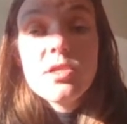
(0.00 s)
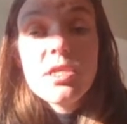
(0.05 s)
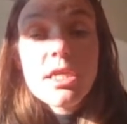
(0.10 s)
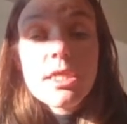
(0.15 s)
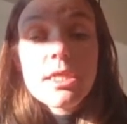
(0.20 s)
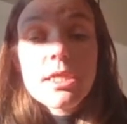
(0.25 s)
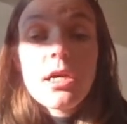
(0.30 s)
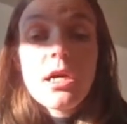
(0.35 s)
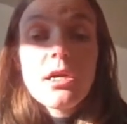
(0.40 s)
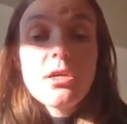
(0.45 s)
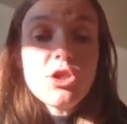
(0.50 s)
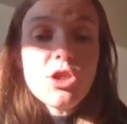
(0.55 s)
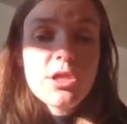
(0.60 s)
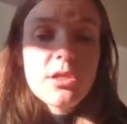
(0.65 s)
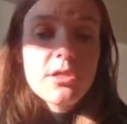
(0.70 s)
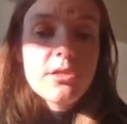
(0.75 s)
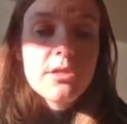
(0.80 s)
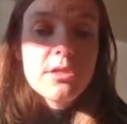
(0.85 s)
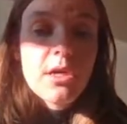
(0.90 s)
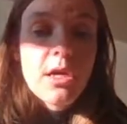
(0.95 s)
Excel
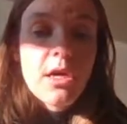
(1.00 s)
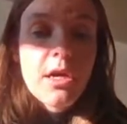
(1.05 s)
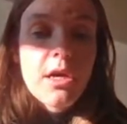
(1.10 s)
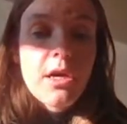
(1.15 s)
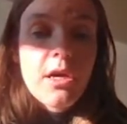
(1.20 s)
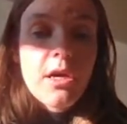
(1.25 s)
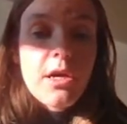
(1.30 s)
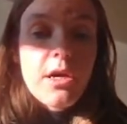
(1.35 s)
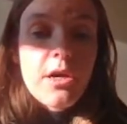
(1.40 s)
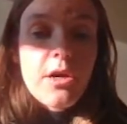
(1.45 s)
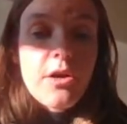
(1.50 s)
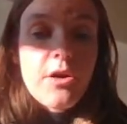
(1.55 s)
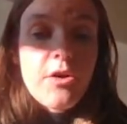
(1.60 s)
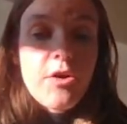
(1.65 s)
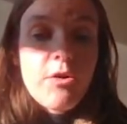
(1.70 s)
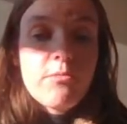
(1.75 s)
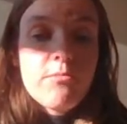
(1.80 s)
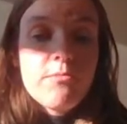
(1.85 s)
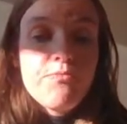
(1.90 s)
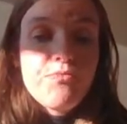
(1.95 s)
sheet.
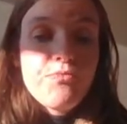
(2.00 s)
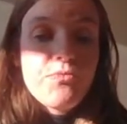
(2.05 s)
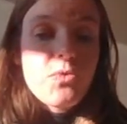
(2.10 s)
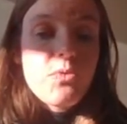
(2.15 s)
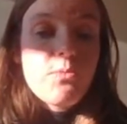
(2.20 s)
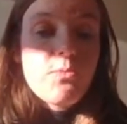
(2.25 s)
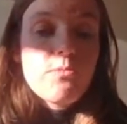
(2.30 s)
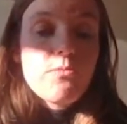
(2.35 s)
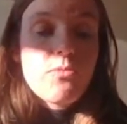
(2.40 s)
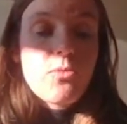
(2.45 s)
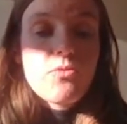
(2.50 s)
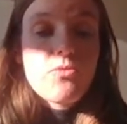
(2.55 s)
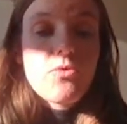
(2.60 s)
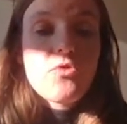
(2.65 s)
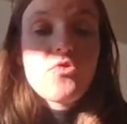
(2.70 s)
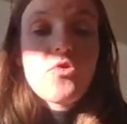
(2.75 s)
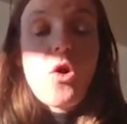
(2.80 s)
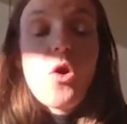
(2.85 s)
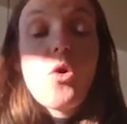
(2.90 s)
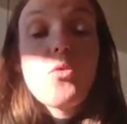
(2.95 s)
It
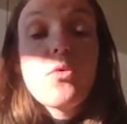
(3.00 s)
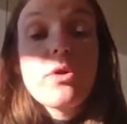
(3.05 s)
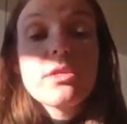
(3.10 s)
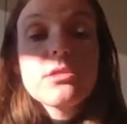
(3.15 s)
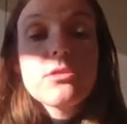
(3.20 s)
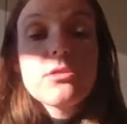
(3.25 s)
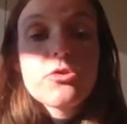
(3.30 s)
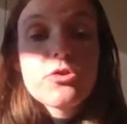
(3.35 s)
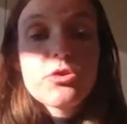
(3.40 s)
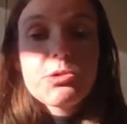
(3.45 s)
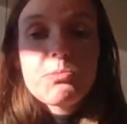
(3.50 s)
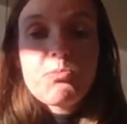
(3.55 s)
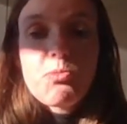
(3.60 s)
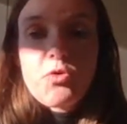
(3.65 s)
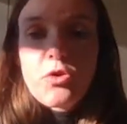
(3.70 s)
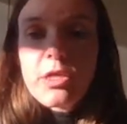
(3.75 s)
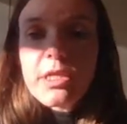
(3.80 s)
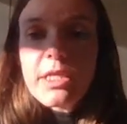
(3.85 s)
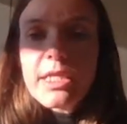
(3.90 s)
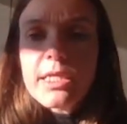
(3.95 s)
always looks
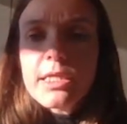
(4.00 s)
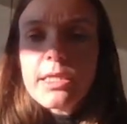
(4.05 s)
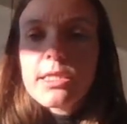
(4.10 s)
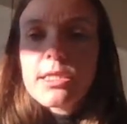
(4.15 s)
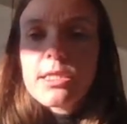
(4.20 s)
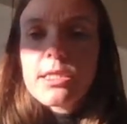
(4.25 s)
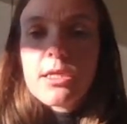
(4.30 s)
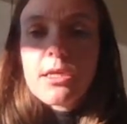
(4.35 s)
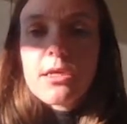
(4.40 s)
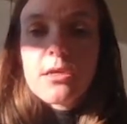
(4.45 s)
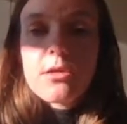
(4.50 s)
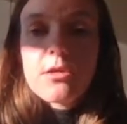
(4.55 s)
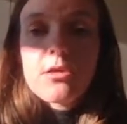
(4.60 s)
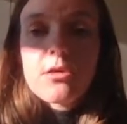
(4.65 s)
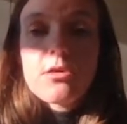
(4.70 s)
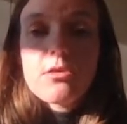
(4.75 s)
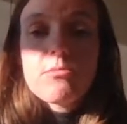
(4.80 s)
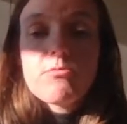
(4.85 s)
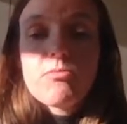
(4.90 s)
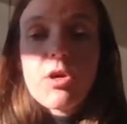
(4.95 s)
more neat
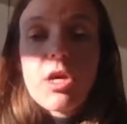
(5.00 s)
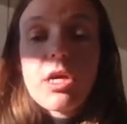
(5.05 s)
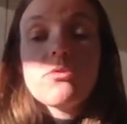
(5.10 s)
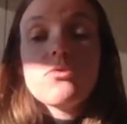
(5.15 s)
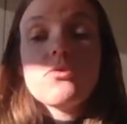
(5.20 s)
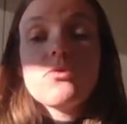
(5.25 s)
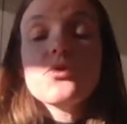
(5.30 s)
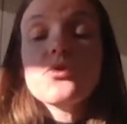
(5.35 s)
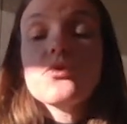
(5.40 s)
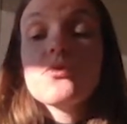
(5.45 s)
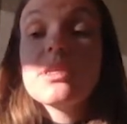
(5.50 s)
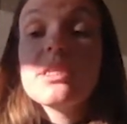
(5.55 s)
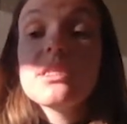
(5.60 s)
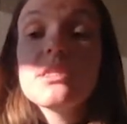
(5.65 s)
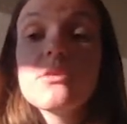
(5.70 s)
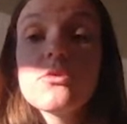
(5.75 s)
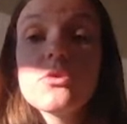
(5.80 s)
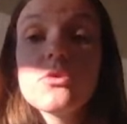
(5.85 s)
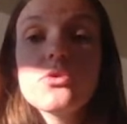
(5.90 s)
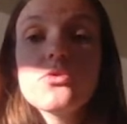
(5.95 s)
and also
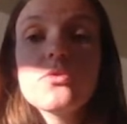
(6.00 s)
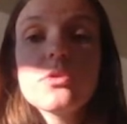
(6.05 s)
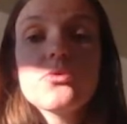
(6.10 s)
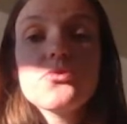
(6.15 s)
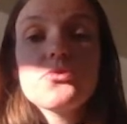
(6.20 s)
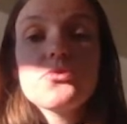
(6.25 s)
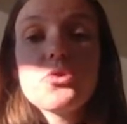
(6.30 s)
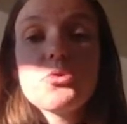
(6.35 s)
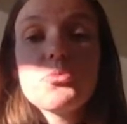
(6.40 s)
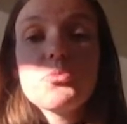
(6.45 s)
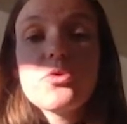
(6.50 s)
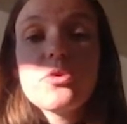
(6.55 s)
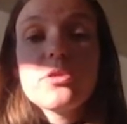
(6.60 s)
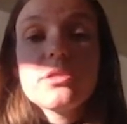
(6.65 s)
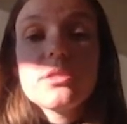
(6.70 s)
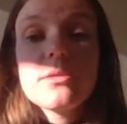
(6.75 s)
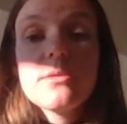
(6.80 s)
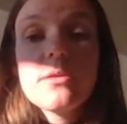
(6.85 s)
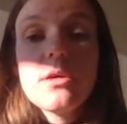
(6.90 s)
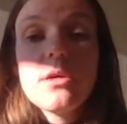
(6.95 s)
easier to
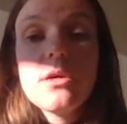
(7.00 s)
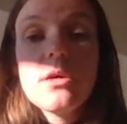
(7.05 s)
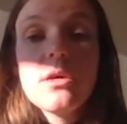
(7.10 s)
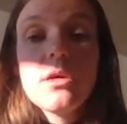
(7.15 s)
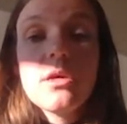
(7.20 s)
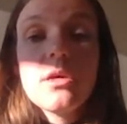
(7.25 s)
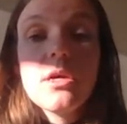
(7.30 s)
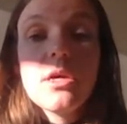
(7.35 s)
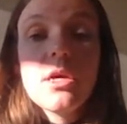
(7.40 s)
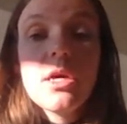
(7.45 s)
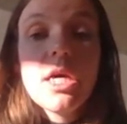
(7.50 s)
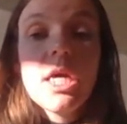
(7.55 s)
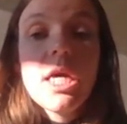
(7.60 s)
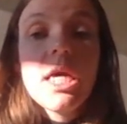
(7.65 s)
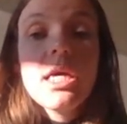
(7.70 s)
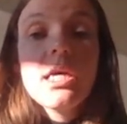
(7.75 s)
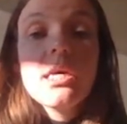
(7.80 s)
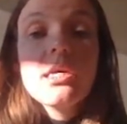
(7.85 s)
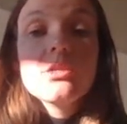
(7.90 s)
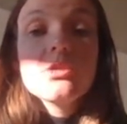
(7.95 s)
interpret.
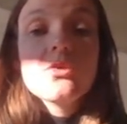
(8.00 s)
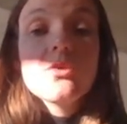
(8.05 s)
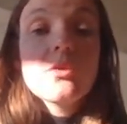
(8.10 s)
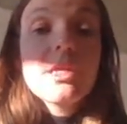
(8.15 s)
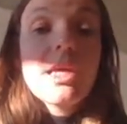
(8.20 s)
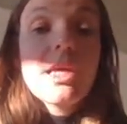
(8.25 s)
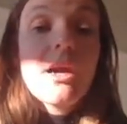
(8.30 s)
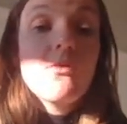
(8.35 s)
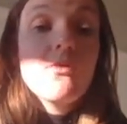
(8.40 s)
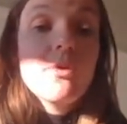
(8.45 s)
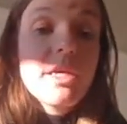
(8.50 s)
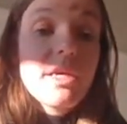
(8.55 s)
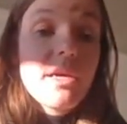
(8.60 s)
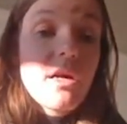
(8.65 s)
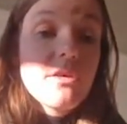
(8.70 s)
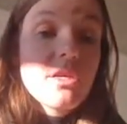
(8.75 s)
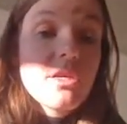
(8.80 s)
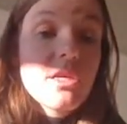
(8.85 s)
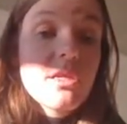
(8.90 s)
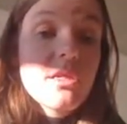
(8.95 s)
So now we
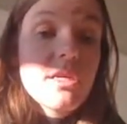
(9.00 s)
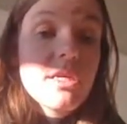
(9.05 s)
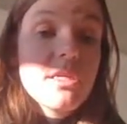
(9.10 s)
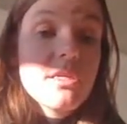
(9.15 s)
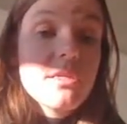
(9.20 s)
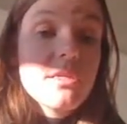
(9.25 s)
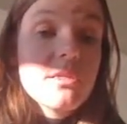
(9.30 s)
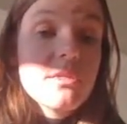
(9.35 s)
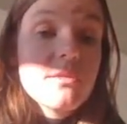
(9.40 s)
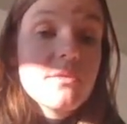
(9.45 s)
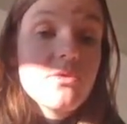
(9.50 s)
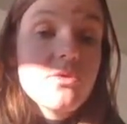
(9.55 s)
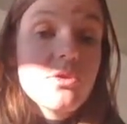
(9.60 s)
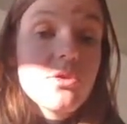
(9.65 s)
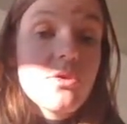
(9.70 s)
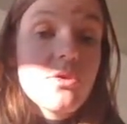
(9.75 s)
calculated the